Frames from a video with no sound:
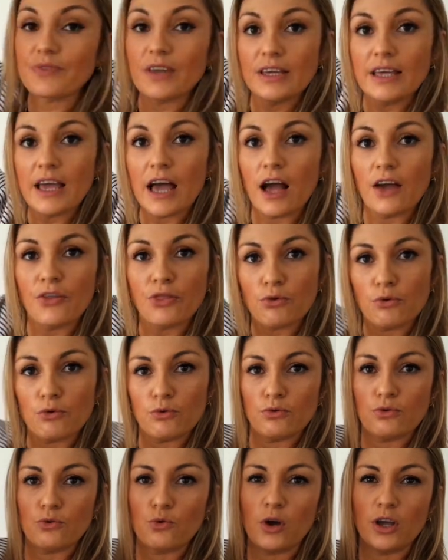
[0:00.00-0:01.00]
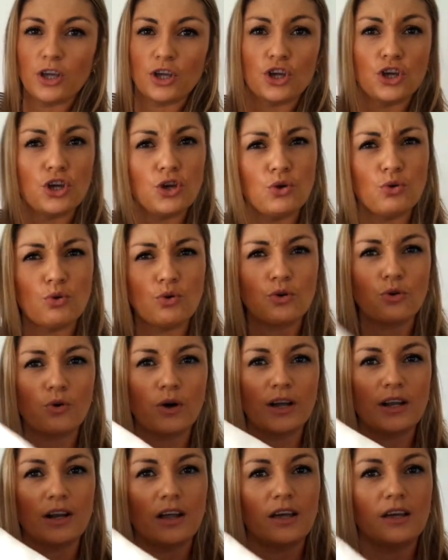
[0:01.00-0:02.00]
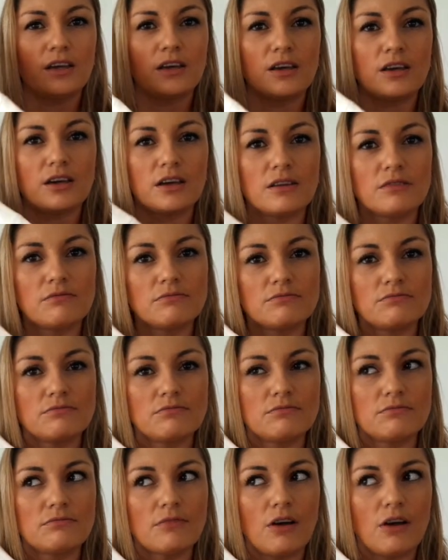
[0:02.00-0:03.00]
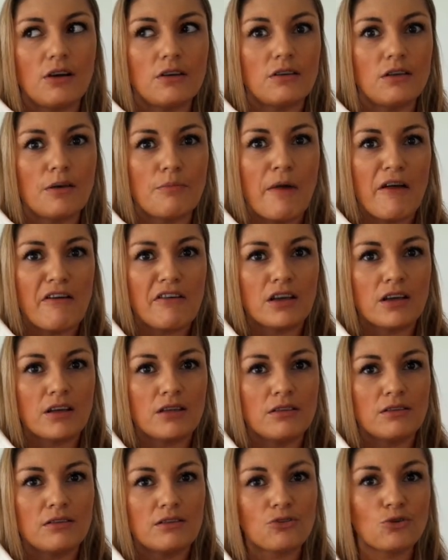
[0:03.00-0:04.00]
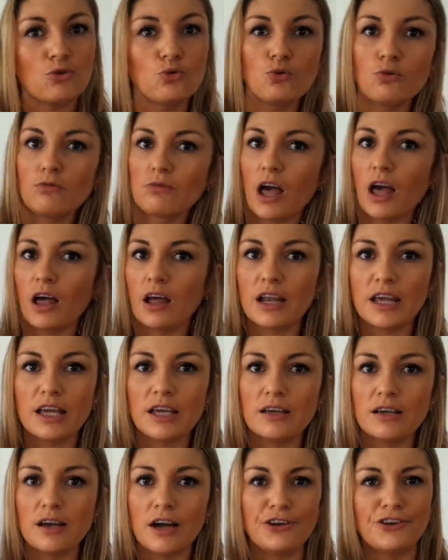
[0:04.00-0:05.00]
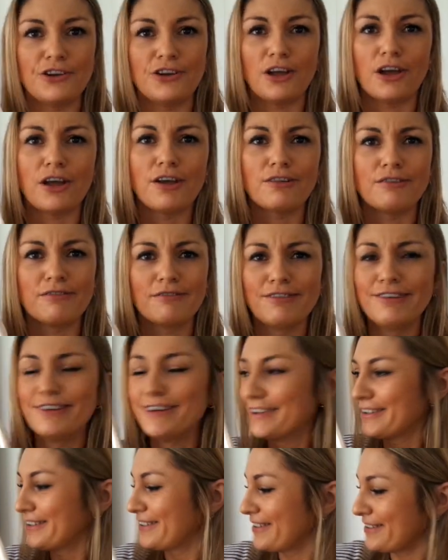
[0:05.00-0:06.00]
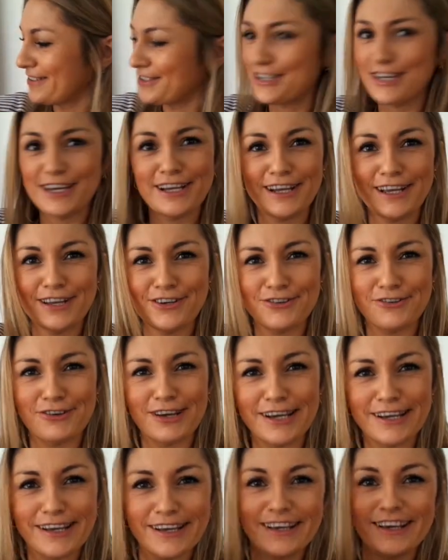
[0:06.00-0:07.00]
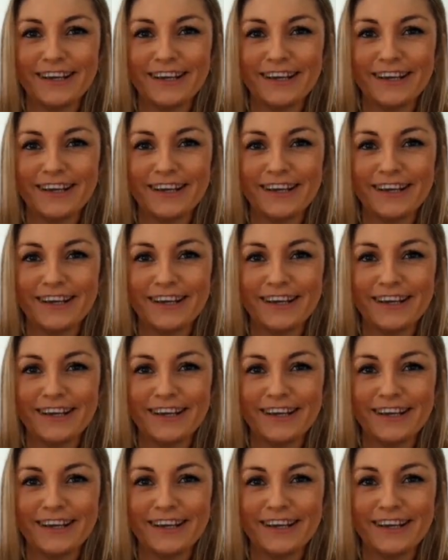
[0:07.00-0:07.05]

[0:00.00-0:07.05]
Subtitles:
yeah, I thought it was quite cute, quite like American school girly, I don't know, cheerleadery.